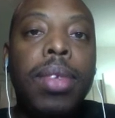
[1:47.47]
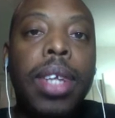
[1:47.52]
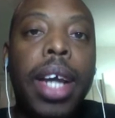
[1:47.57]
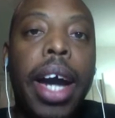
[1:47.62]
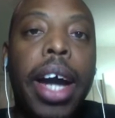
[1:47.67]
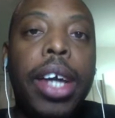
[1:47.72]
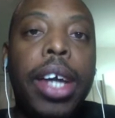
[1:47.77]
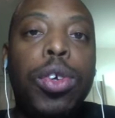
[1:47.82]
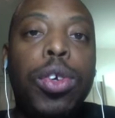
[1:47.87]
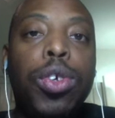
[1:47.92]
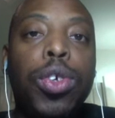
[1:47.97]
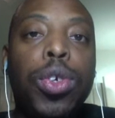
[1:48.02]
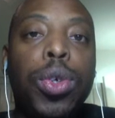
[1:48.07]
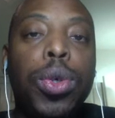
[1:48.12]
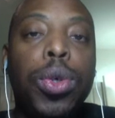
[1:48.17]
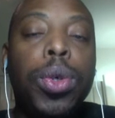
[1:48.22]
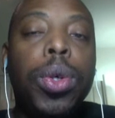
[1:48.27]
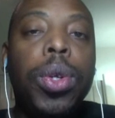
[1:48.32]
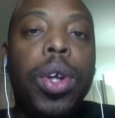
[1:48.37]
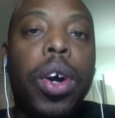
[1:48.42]
I use
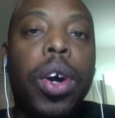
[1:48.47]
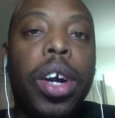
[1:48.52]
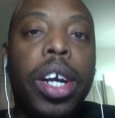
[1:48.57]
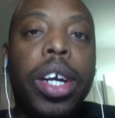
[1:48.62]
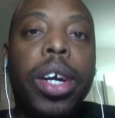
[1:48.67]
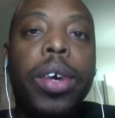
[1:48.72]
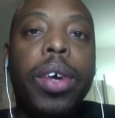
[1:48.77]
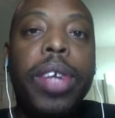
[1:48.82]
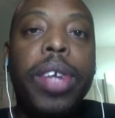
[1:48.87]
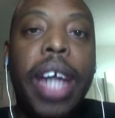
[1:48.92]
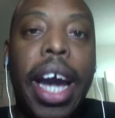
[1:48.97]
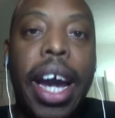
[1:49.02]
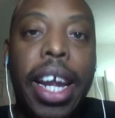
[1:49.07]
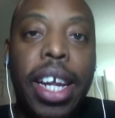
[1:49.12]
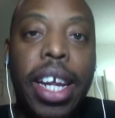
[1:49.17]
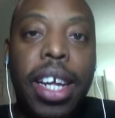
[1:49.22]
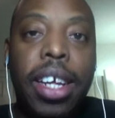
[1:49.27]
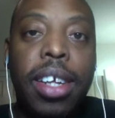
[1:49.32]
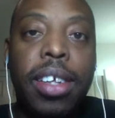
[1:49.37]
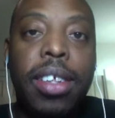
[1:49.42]
Google or
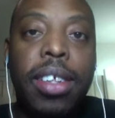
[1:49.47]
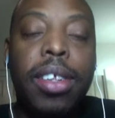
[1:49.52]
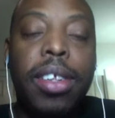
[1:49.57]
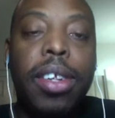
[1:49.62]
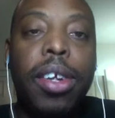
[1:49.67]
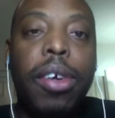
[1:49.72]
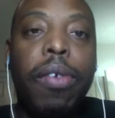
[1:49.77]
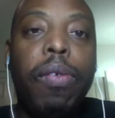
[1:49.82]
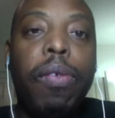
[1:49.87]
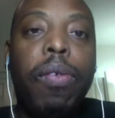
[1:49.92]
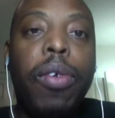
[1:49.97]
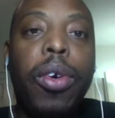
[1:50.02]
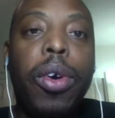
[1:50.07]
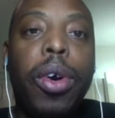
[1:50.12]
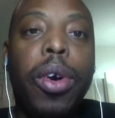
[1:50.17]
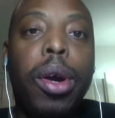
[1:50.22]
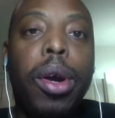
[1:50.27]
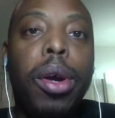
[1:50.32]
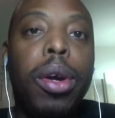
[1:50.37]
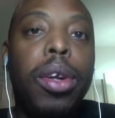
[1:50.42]
GoDaddy
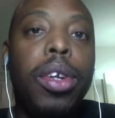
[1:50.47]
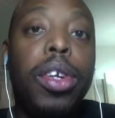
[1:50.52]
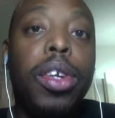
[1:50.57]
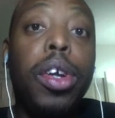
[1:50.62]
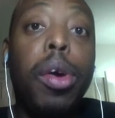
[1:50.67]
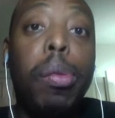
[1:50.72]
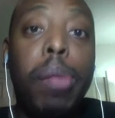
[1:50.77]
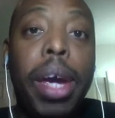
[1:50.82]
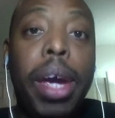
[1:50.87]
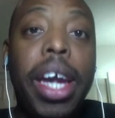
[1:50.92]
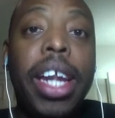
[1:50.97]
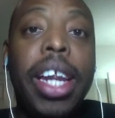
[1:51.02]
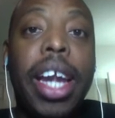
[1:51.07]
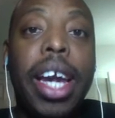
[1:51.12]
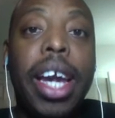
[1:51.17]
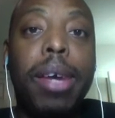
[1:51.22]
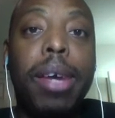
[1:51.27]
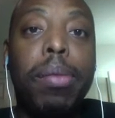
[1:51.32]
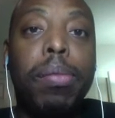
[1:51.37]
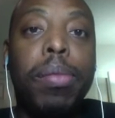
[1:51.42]
for domain
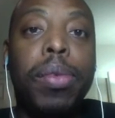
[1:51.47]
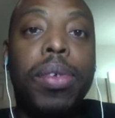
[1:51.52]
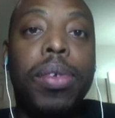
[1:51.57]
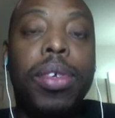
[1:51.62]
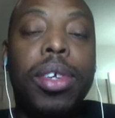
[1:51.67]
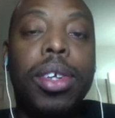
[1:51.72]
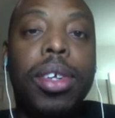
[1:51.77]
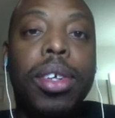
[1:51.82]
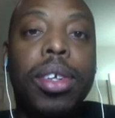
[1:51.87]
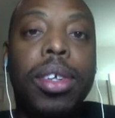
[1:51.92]
names.